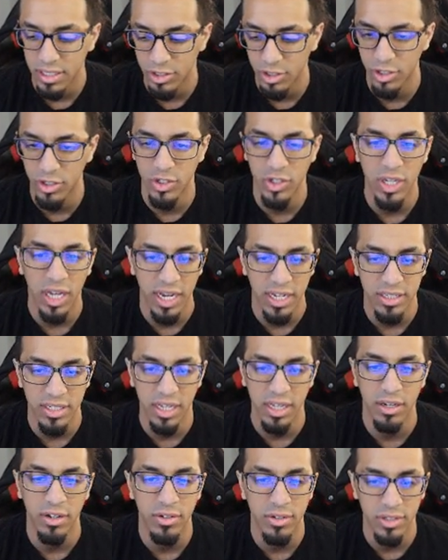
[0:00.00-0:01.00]
just so you guys
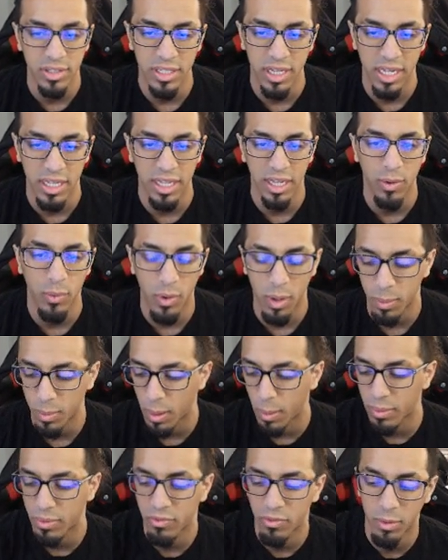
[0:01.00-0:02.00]
can understand like where I'm
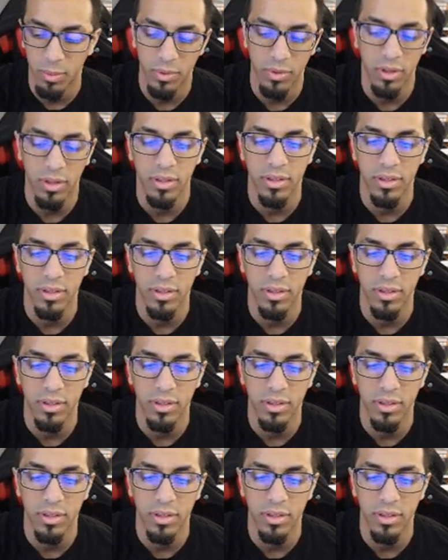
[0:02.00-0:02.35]
coming from and all of